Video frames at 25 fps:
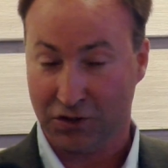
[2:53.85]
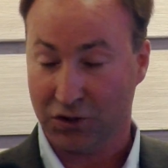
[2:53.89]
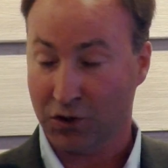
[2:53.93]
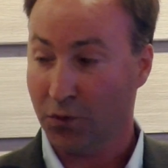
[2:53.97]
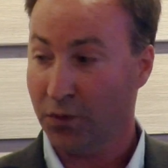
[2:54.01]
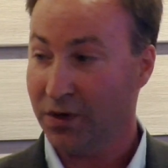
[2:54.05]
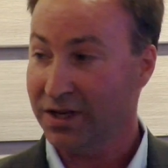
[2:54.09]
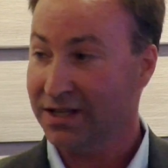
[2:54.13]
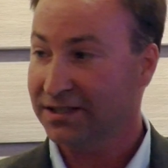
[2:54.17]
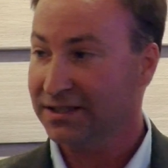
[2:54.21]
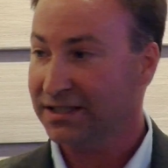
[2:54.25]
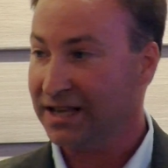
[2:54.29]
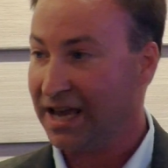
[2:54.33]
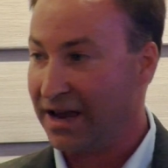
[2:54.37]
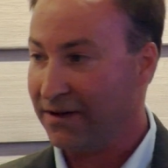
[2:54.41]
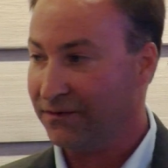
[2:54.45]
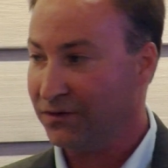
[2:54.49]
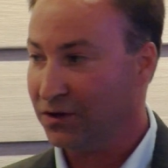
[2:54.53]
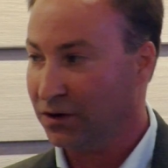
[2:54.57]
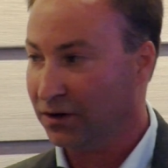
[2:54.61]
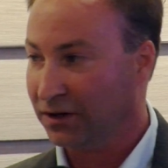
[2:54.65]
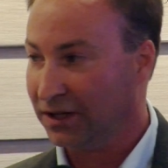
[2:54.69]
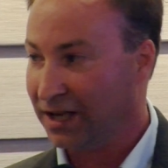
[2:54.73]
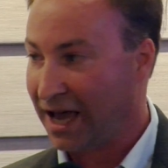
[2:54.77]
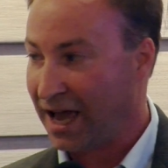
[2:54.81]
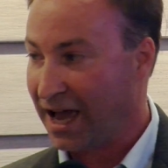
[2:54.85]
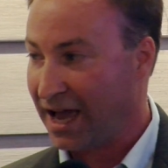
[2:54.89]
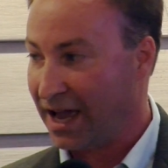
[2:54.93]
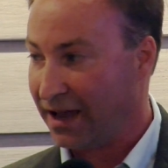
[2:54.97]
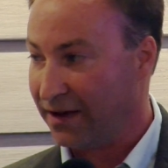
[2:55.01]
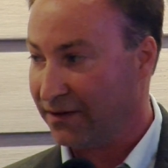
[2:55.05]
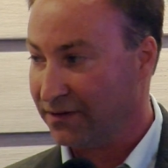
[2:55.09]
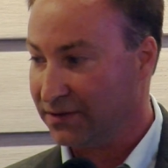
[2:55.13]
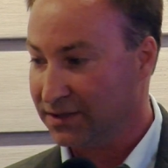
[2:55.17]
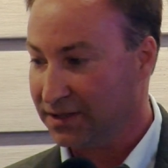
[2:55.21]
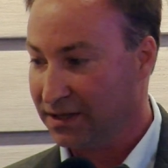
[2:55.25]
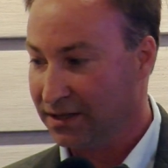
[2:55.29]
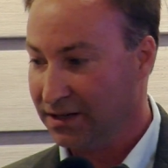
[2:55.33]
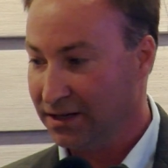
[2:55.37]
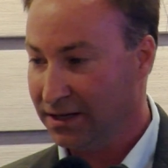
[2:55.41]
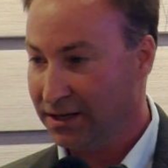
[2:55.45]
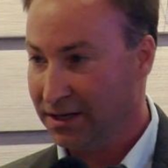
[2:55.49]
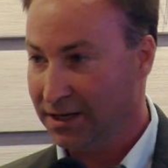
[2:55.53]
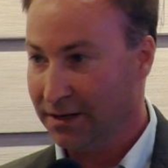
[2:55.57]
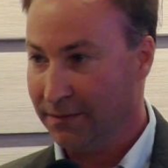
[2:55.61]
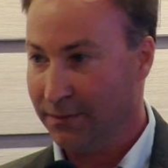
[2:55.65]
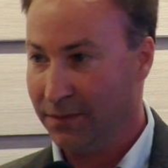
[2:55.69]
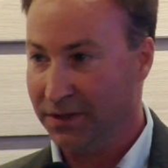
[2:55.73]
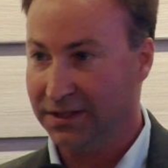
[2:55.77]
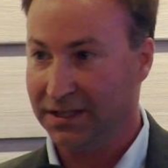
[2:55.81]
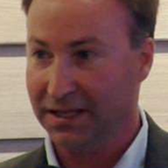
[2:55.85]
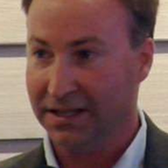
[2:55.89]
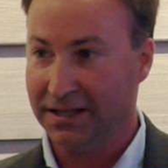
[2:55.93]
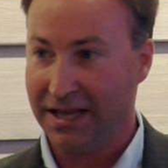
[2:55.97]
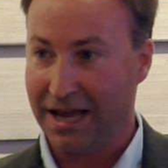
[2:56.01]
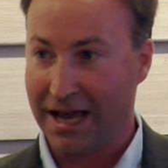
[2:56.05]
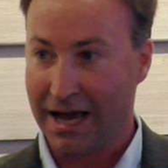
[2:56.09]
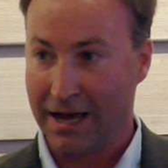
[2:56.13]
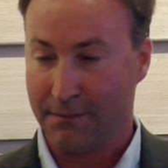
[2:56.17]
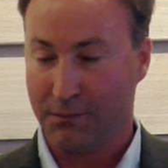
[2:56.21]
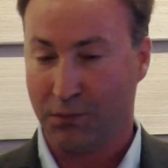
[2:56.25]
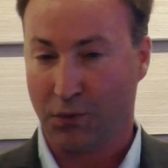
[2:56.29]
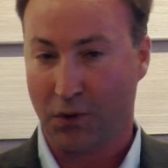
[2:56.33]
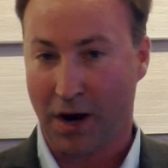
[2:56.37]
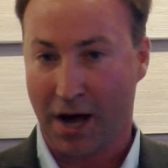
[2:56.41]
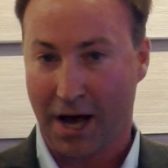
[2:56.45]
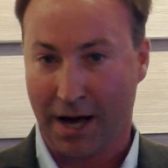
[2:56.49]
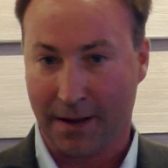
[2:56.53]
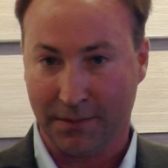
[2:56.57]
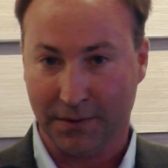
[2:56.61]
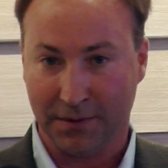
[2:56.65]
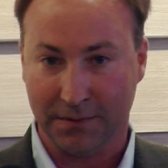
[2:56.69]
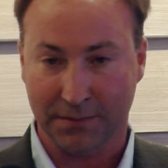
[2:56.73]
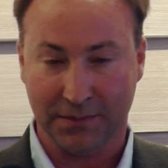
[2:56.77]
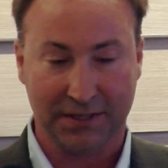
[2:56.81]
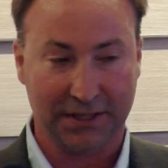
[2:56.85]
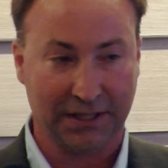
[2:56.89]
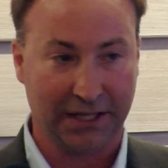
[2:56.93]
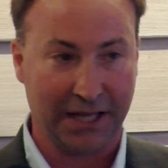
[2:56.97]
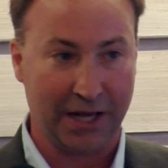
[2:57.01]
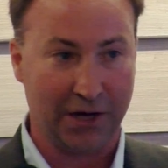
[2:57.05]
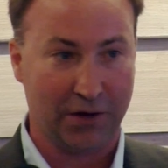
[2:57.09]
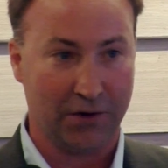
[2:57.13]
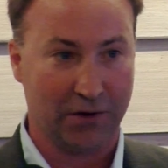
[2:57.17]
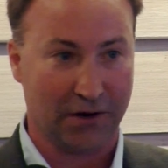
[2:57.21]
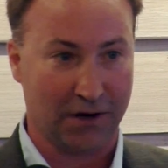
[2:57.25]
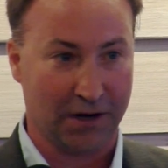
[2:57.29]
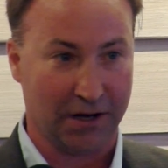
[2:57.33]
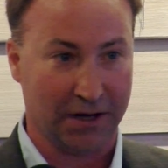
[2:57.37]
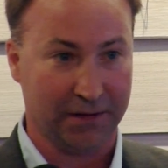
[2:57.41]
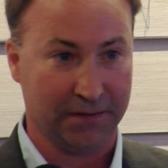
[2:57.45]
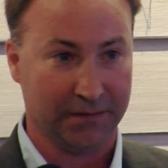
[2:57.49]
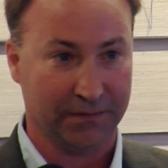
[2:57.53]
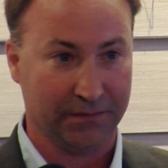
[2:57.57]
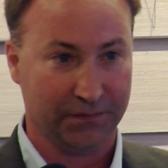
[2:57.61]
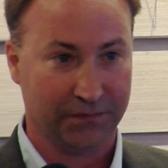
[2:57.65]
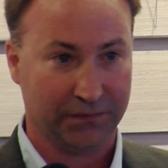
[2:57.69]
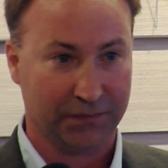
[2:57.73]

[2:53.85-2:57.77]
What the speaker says: So we saved their lives, but then they had problems later on.